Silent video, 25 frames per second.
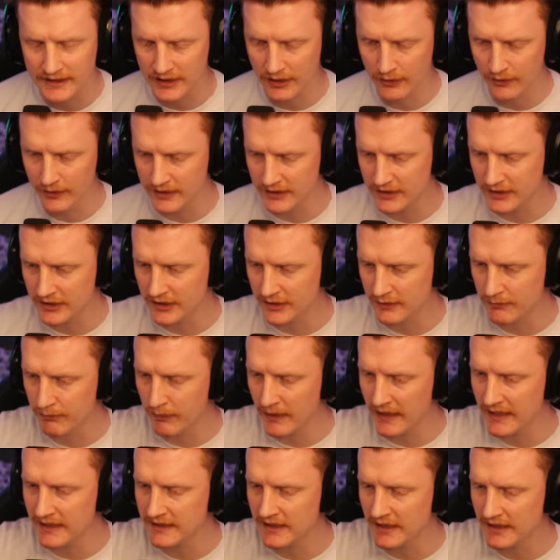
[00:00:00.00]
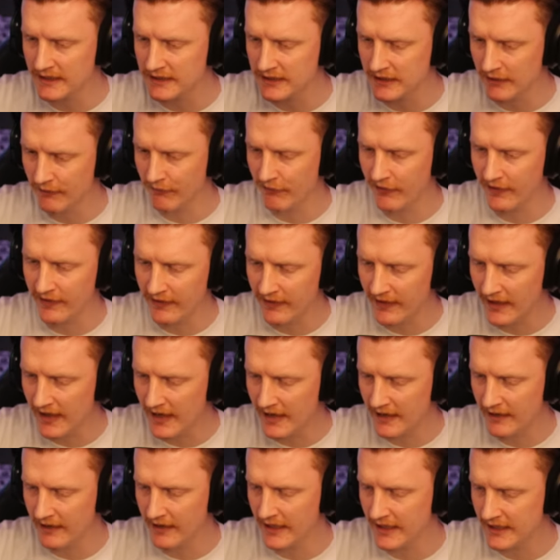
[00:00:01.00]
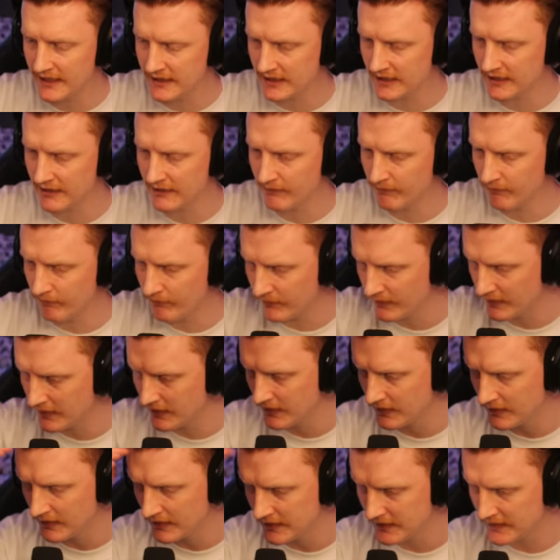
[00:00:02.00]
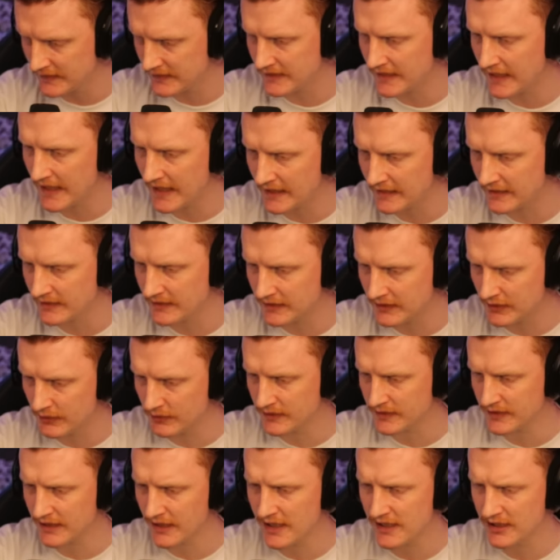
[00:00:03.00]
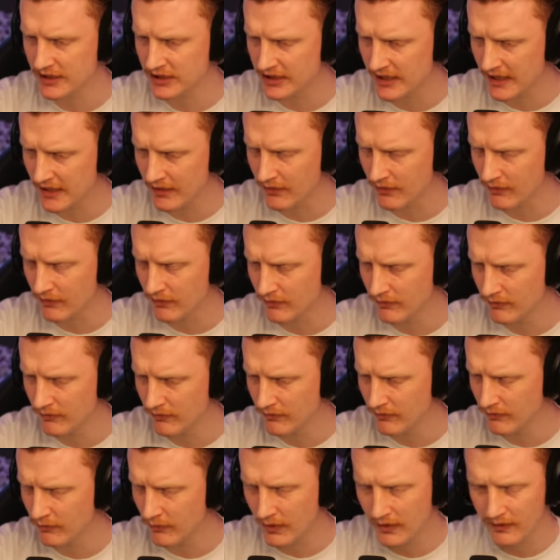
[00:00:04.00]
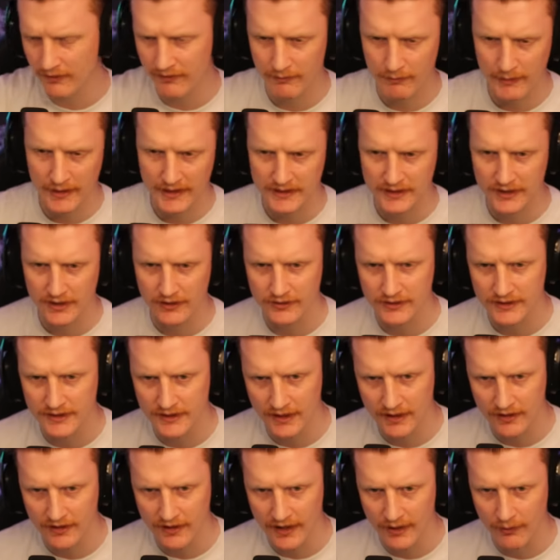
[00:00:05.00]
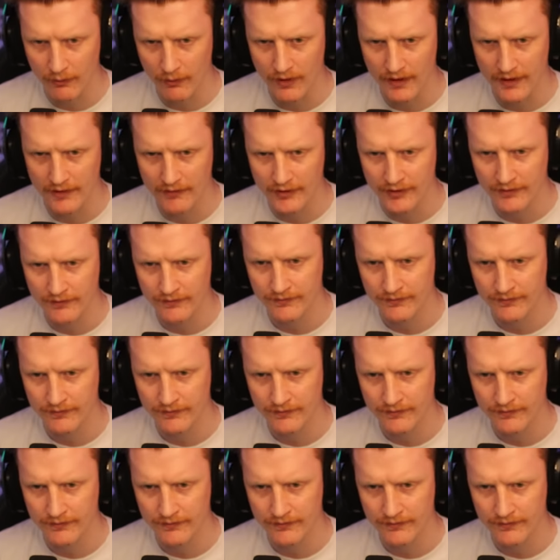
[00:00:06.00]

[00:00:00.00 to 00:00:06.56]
So it's just basically something that isn't set to a certain channel. What makes no... Okay, whatever.